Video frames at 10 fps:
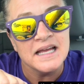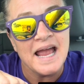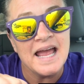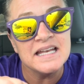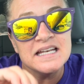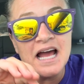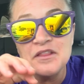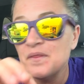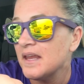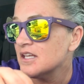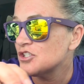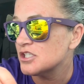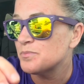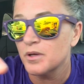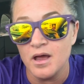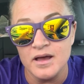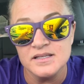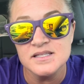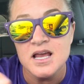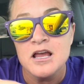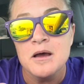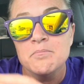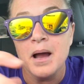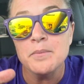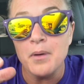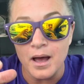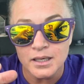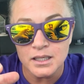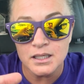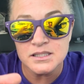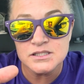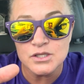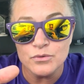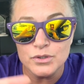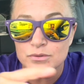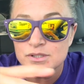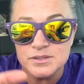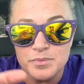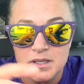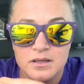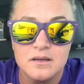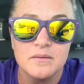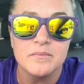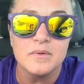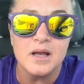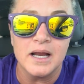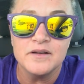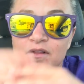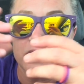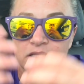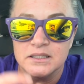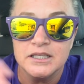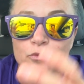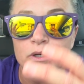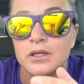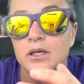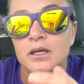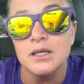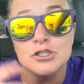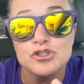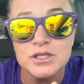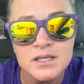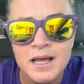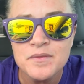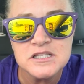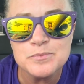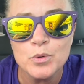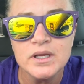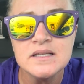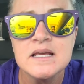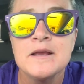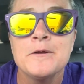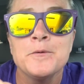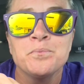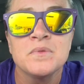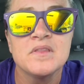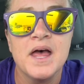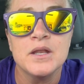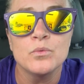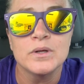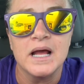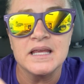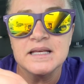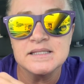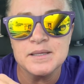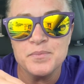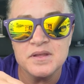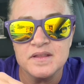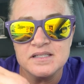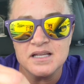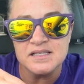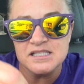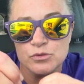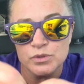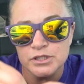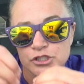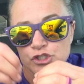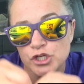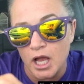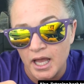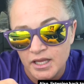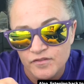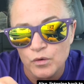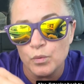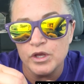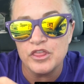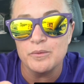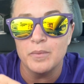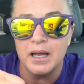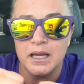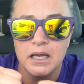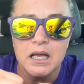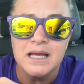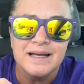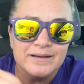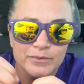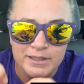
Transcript: And I think it's just because my body is so used to being kind of like a clean running engine at this point, that when I get something that doesn't really jive with we